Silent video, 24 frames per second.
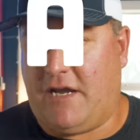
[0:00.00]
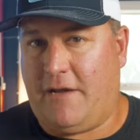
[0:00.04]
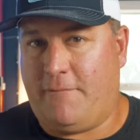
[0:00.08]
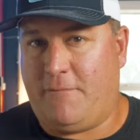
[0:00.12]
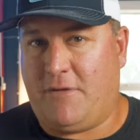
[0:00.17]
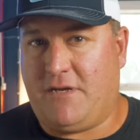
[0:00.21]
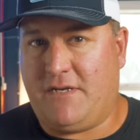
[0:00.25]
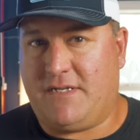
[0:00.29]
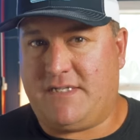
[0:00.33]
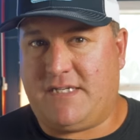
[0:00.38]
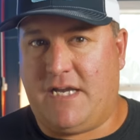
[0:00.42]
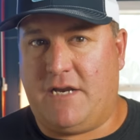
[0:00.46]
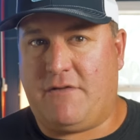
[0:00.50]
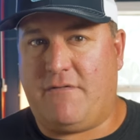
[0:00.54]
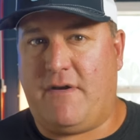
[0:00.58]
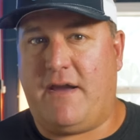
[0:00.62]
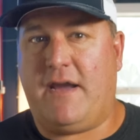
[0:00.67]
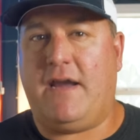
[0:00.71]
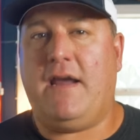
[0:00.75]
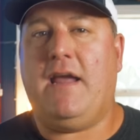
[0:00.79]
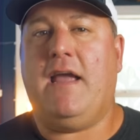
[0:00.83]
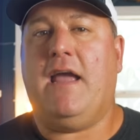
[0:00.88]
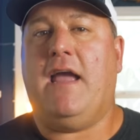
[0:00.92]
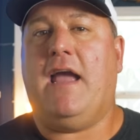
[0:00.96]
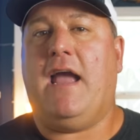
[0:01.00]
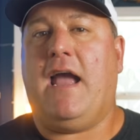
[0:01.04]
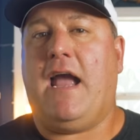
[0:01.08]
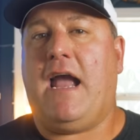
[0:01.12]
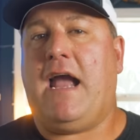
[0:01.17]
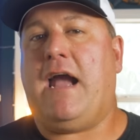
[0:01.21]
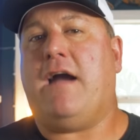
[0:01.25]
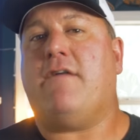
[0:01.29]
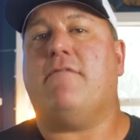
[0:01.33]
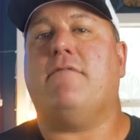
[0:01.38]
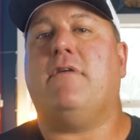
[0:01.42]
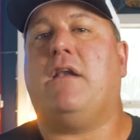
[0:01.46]
I'm considering,
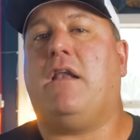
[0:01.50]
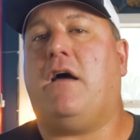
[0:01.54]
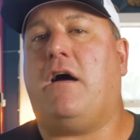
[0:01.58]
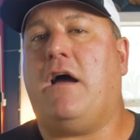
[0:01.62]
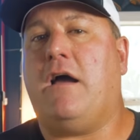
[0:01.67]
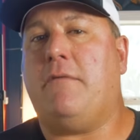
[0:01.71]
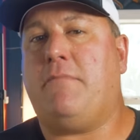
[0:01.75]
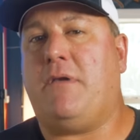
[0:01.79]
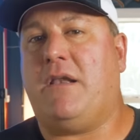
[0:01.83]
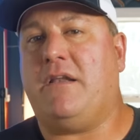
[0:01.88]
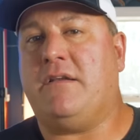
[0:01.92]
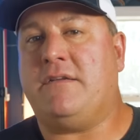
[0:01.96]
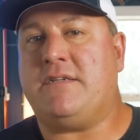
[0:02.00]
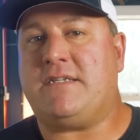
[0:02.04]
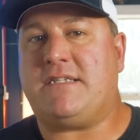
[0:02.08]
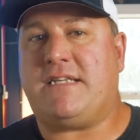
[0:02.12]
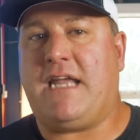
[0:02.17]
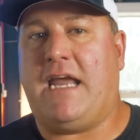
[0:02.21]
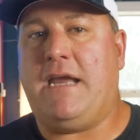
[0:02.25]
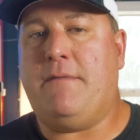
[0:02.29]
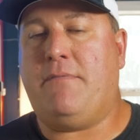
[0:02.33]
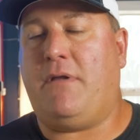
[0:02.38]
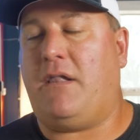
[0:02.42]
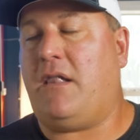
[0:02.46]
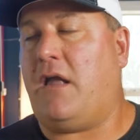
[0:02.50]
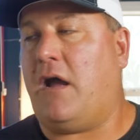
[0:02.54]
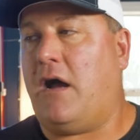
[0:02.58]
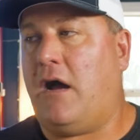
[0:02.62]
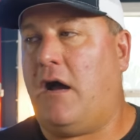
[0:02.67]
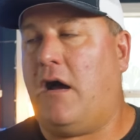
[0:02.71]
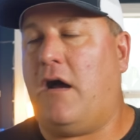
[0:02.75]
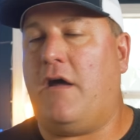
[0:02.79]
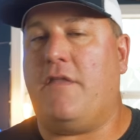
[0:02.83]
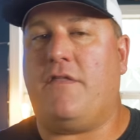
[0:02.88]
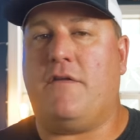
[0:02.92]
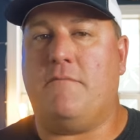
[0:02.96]
how reliable and stable
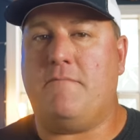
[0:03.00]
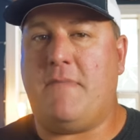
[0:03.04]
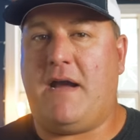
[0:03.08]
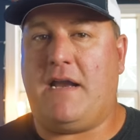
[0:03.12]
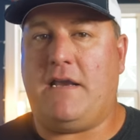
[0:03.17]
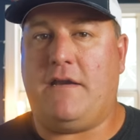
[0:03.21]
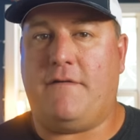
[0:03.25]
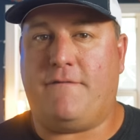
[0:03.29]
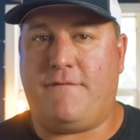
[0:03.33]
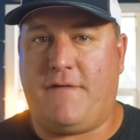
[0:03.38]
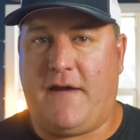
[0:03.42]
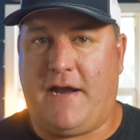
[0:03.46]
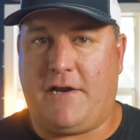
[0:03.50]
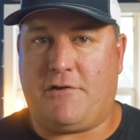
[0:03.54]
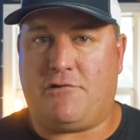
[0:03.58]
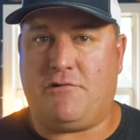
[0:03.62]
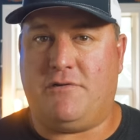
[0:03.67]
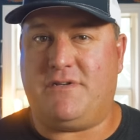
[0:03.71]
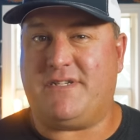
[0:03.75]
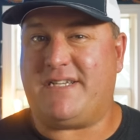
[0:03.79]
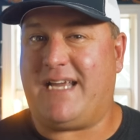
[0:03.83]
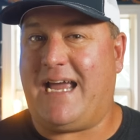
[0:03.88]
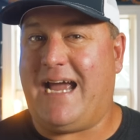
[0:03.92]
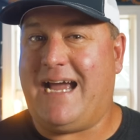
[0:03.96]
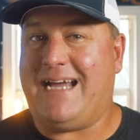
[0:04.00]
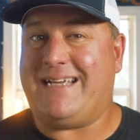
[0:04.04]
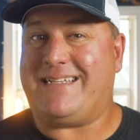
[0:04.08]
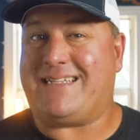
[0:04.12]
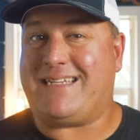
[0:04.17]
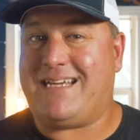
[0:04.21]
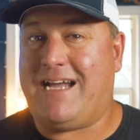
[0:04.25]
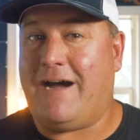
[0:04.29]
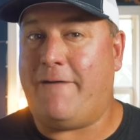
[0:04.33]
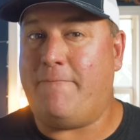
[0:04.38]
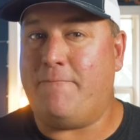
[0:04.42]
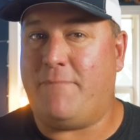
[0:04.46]
are the manufacturers as
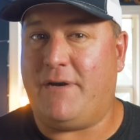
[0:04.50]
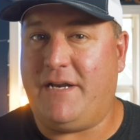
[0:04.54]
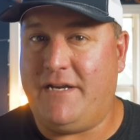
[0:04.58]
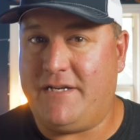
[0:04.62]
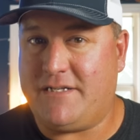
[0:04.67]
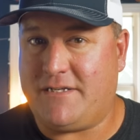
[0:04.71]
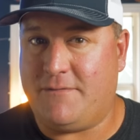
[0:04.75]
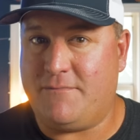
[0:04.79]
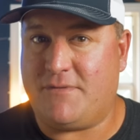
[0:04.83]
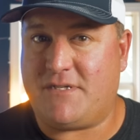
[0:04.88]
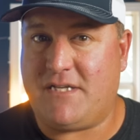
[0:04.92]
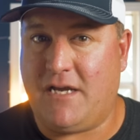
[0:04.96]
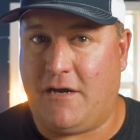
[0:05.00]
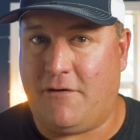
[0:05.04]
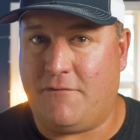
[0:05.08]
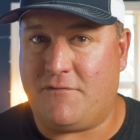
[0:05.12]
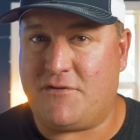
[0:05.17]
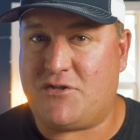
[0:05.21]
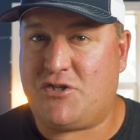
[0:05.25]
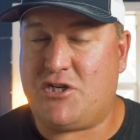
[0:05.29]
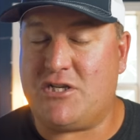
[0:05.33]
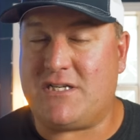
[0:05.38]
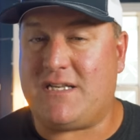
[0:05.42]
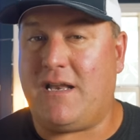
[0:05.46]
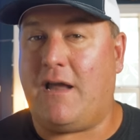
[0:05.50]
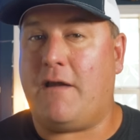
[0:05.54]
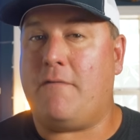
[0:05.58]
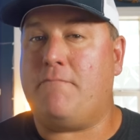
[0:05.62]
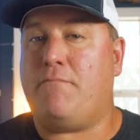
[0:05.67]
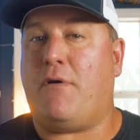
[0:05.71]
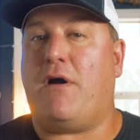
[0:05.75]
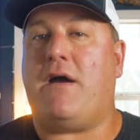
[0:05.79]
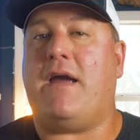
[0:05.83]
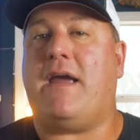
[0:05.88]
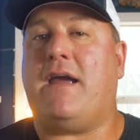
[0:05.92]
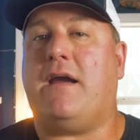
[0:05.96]
companies themselves? Just like
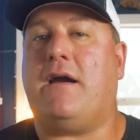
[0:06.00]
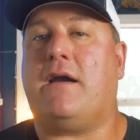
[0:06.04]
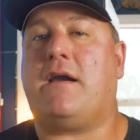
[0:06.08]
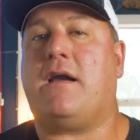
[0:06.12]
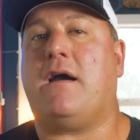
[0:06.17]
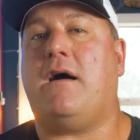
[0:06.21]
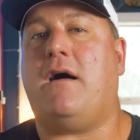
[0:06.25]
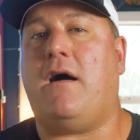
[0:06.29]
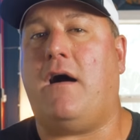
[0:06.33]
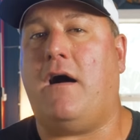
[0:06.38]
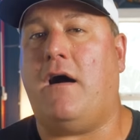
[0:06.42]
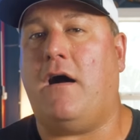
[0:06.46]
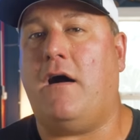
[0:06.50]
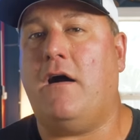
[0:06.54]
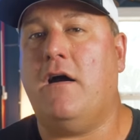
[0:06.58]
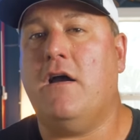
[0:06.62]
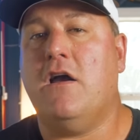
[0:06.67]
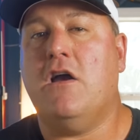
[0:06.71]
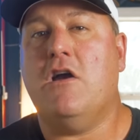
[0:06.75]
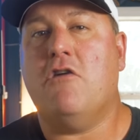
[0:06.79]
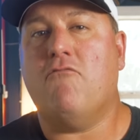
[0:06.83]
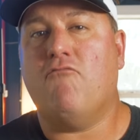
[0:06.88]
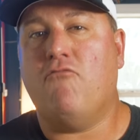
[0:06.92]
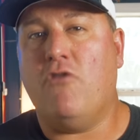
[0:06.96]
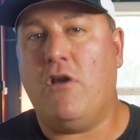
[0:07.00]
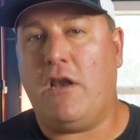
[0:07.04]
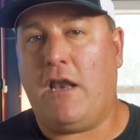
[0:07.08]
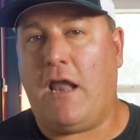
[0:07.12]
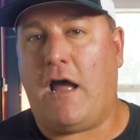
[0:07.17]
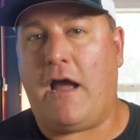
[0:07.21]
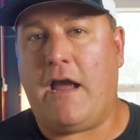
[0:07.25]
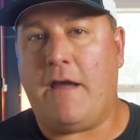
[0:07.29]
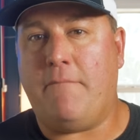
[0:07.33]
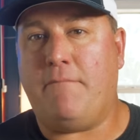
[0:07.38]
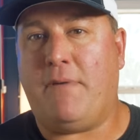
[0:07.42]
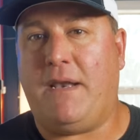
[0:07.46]
buying a car,
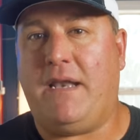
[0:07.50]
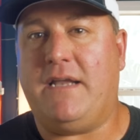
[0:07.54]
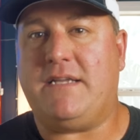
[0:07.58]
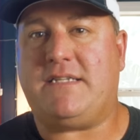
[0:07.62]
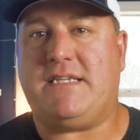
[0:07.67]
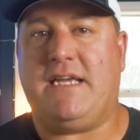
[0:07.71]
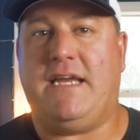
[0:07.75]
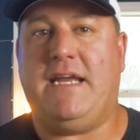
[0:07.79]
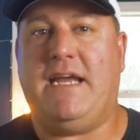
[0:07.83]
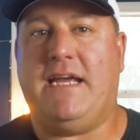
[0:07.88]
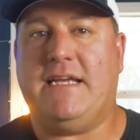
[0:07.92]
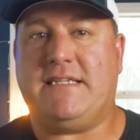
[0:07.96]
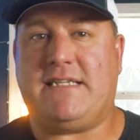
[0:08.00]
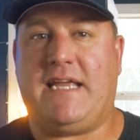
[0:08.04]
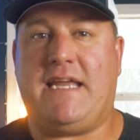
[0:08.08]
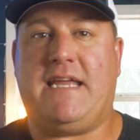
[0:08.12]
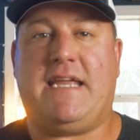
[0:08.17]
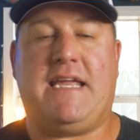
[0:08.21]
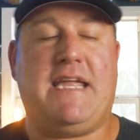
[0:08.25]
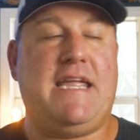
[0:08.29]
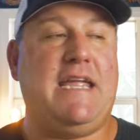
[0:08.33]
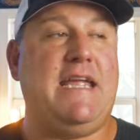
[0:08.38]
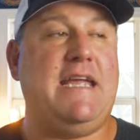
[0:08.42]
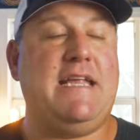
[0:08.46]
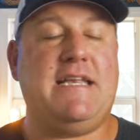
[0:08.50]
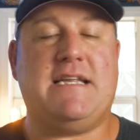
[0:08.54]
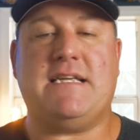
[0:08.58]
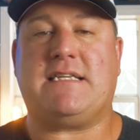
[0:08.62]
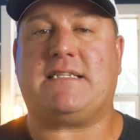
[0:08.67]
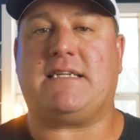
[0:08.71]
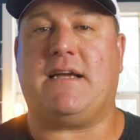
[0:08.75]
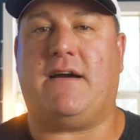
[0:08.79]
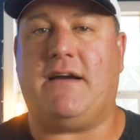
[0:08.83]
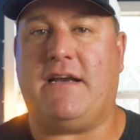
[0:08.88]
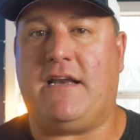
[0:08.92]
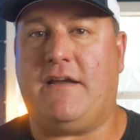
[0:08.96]
reliability is a key
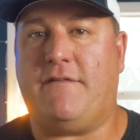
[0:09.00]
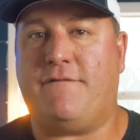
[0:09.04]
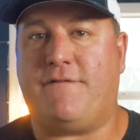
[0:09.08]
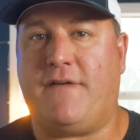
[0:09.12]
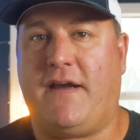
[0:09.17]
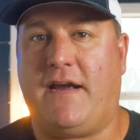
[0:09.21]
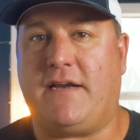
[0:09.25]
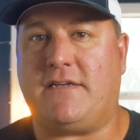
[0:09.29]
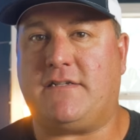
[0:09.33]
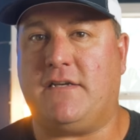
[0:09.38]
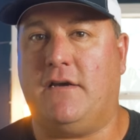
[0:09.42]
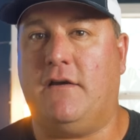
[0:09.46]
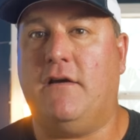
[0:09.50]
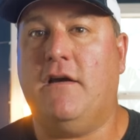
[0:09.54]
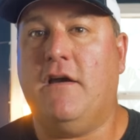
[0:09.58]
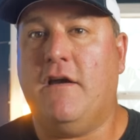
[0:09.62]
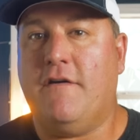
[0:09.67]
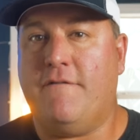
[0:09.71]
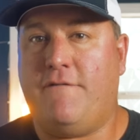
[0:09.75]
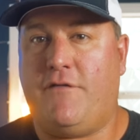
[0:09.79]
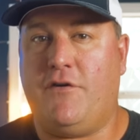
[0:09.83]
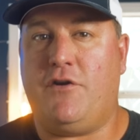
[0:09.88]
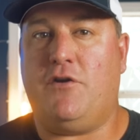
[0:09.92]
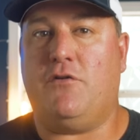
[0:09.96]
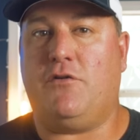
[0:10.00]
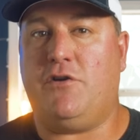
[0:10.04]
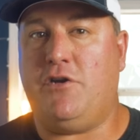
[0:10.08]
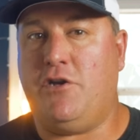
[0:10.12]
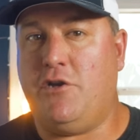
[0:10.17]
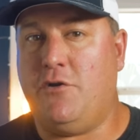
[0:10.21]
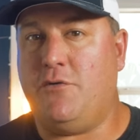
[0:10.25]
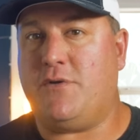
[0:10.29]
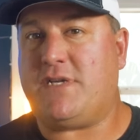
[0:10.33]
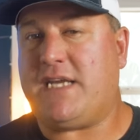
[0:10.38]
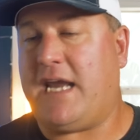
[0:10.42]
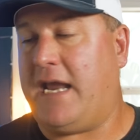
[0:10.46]
deciding factor for your
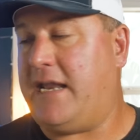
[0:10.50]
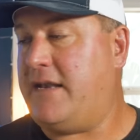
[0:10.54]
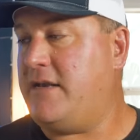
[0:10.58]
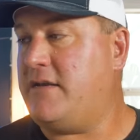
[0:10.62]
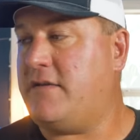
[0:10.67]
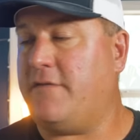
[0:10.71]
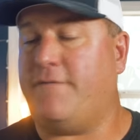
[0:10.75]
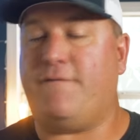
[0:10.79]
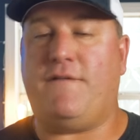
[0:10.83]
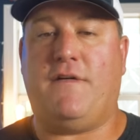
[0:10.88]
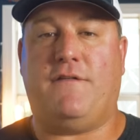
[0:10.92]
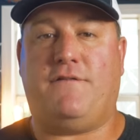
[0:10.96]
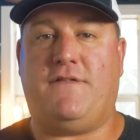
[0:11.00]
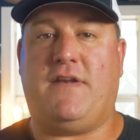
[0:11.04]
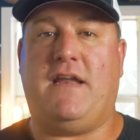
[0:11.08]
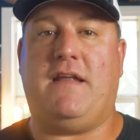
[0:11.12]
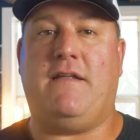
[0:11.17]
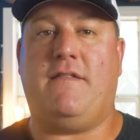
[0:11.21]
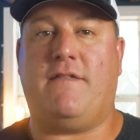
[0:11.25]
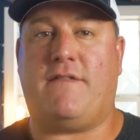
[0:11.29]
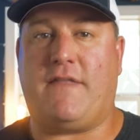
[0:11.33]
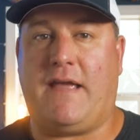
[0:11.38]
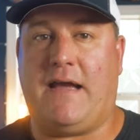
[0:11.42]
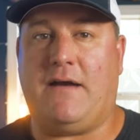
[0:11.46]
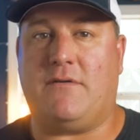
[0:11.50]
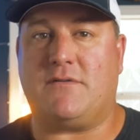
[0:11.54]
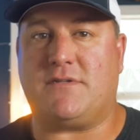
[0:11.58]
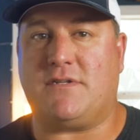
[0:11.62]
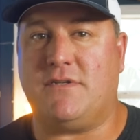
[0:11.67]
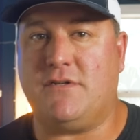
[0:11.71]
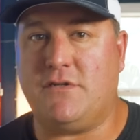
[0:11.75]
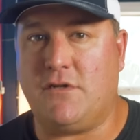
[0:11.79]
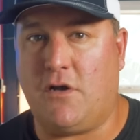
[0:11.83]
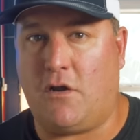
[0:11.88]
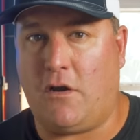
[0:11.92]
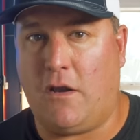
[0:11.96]
new ten thousand to fifteen
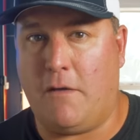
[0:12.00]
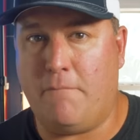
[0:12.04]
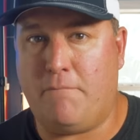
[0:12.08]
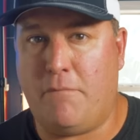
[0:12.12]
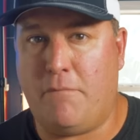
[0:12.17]
thousand dollar